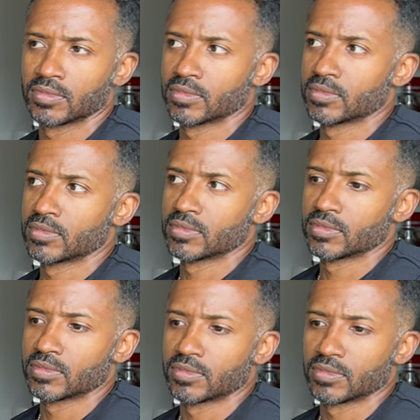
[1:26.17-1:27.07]

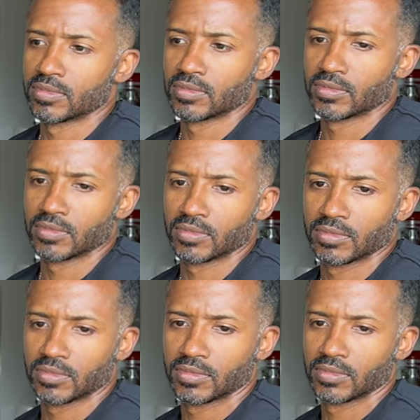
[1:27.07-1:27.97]

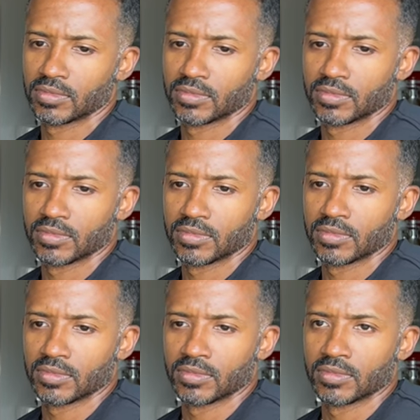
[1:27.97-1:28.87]

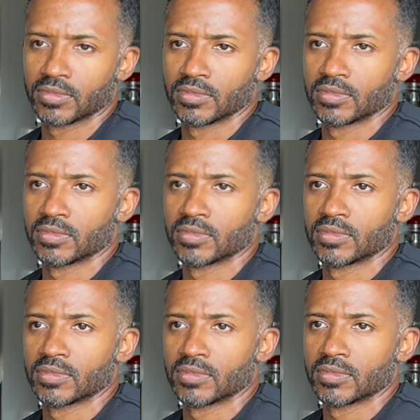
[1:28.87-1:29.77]

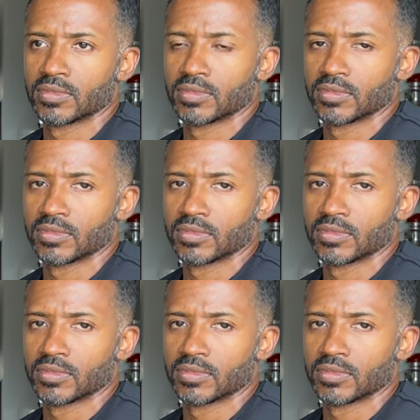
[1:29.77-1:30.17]
(silent)